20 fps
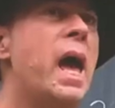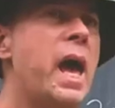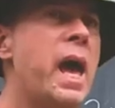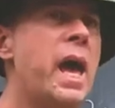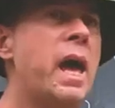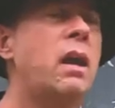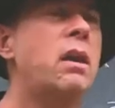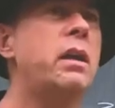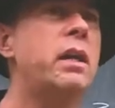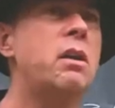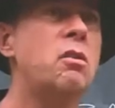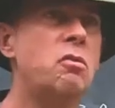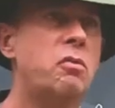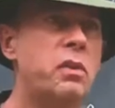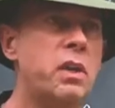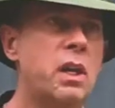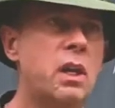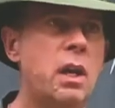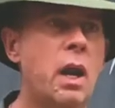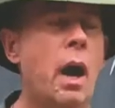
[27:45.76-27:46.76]
And in
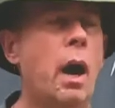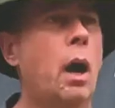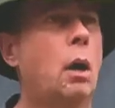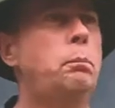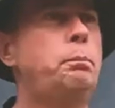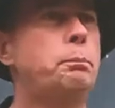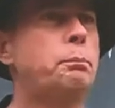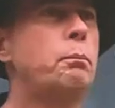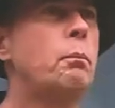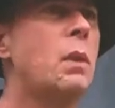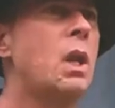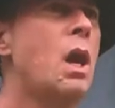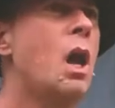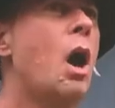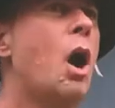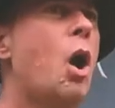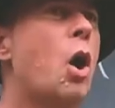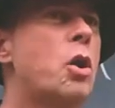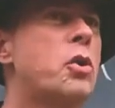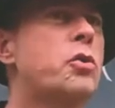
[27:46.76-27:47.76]
Vietnam,
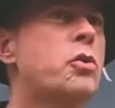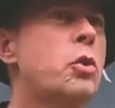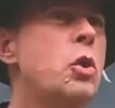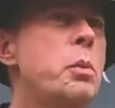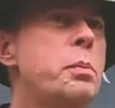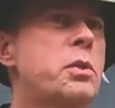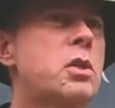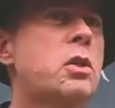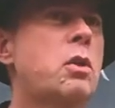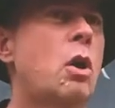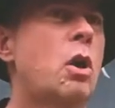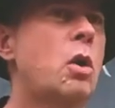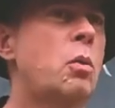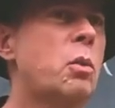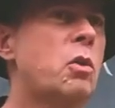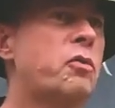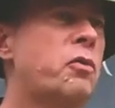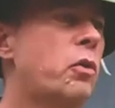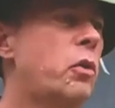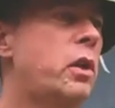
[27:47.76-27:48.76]
our troops
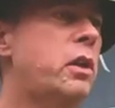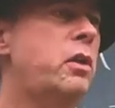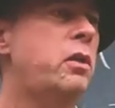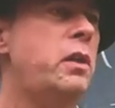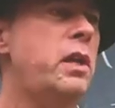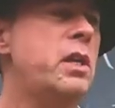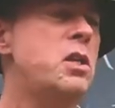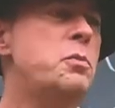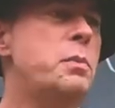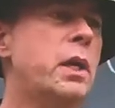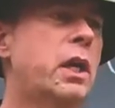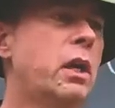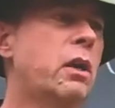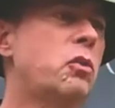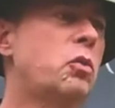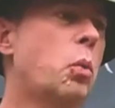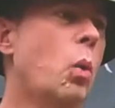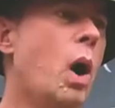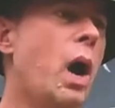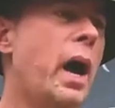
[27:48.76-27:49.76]
started referring to these
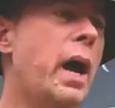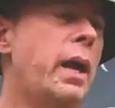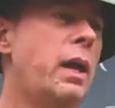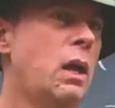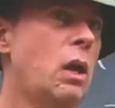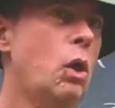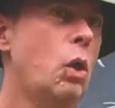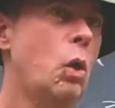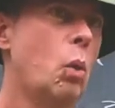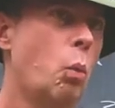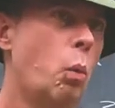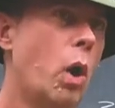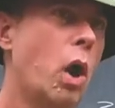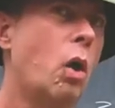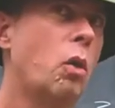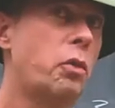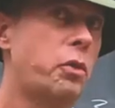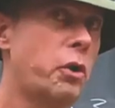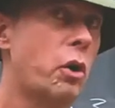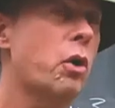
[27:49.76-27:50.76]
because why?
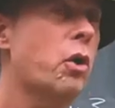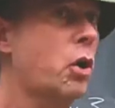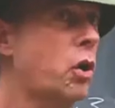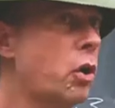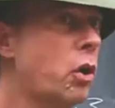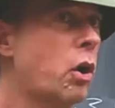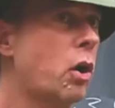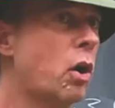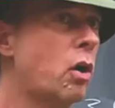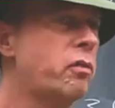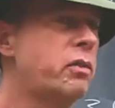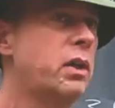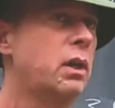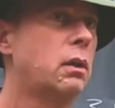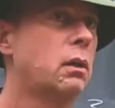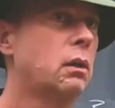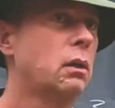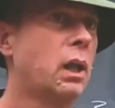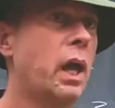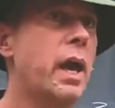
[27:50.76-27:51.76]
Well, they're curved
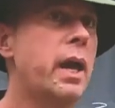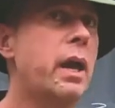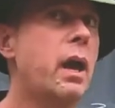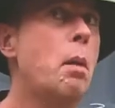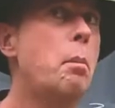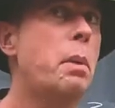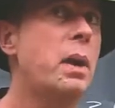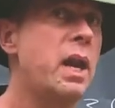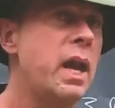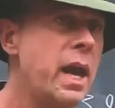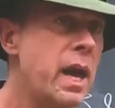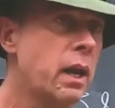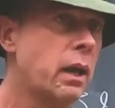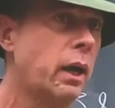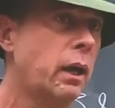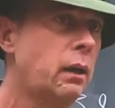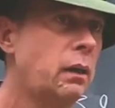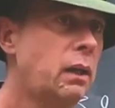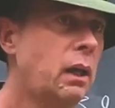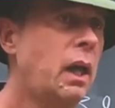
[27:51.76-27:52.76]
like a
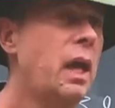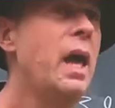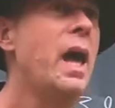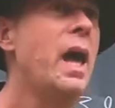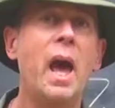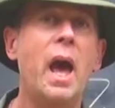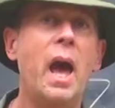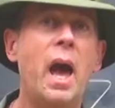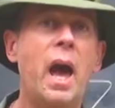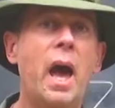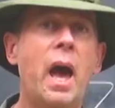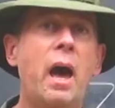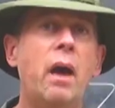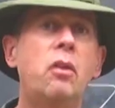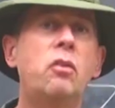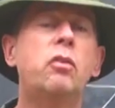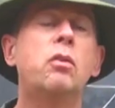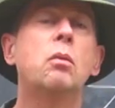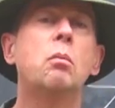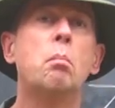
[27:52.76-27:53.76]
banana
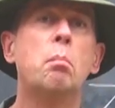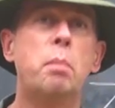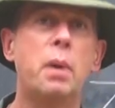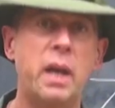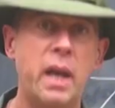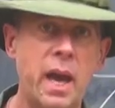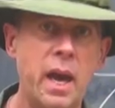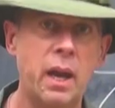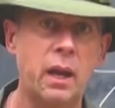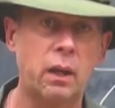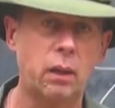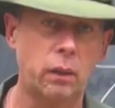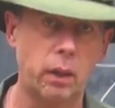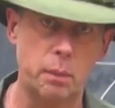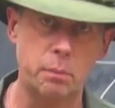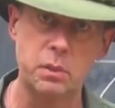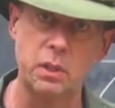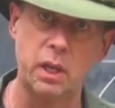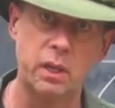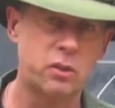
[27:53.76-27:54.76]
as banana
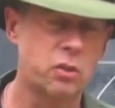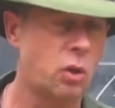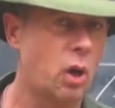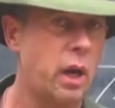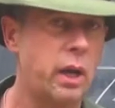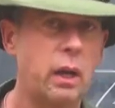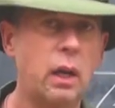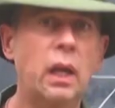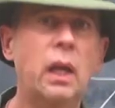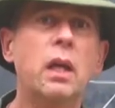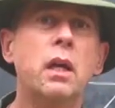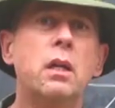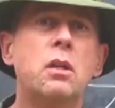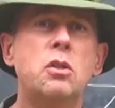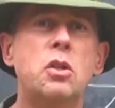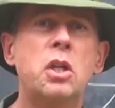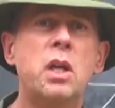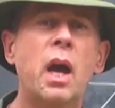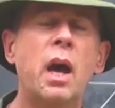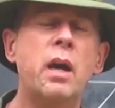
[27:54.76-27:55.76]
clips. That's right.
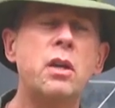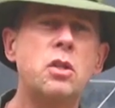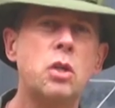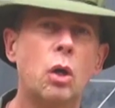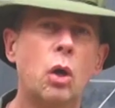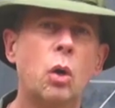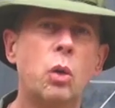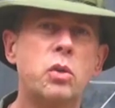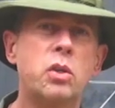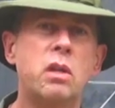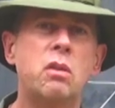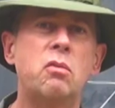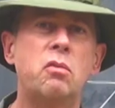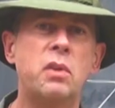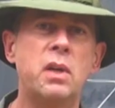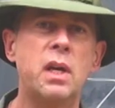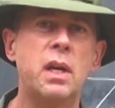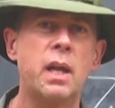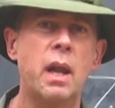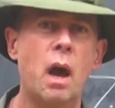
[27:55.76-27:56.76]
G.I. Joes in
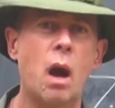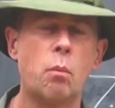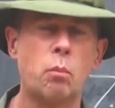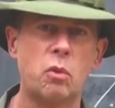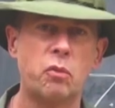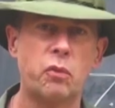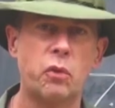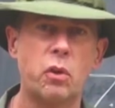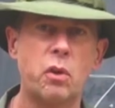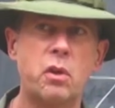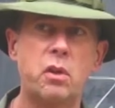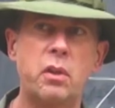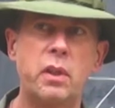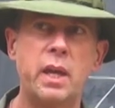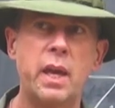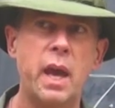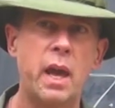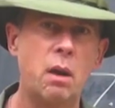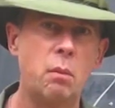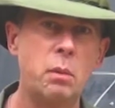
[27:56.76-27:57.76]
Vietnam referred to
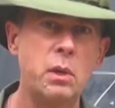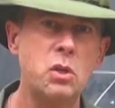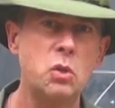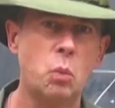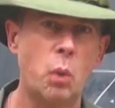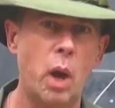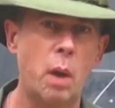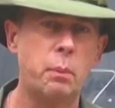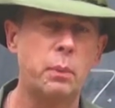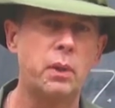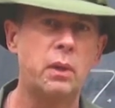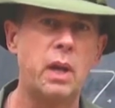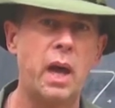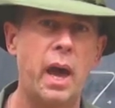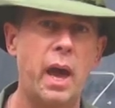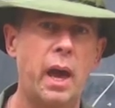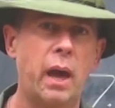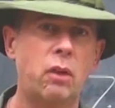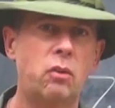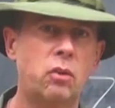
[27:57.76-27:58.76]
the enemy's weapon
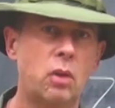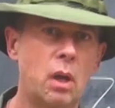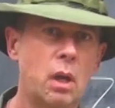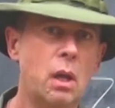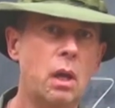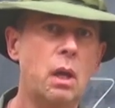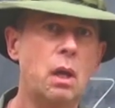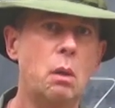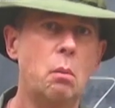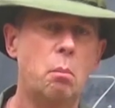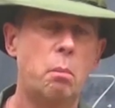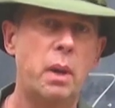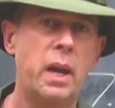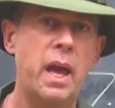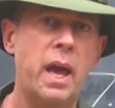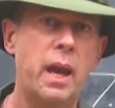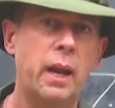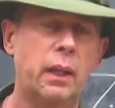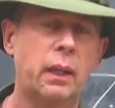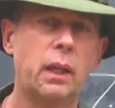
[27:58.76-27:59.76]
as
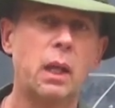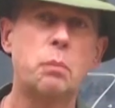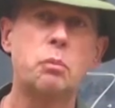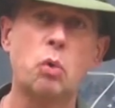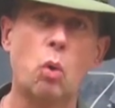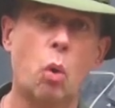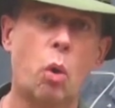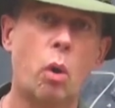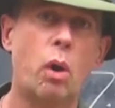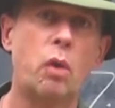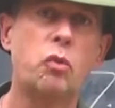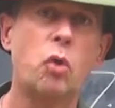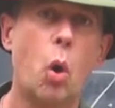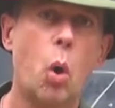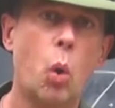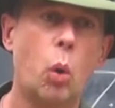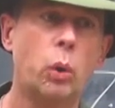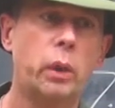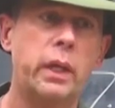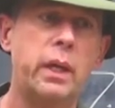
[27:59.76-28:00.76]
banana clips or as
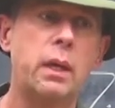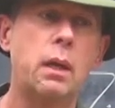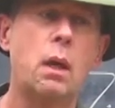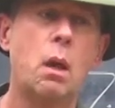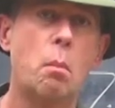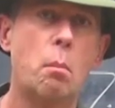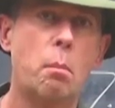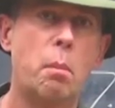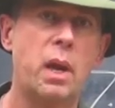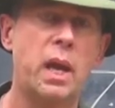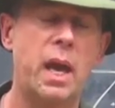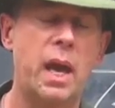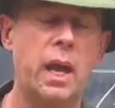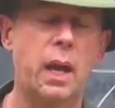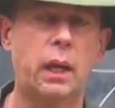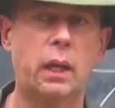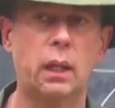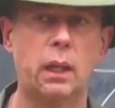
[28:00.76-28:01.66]
holding banana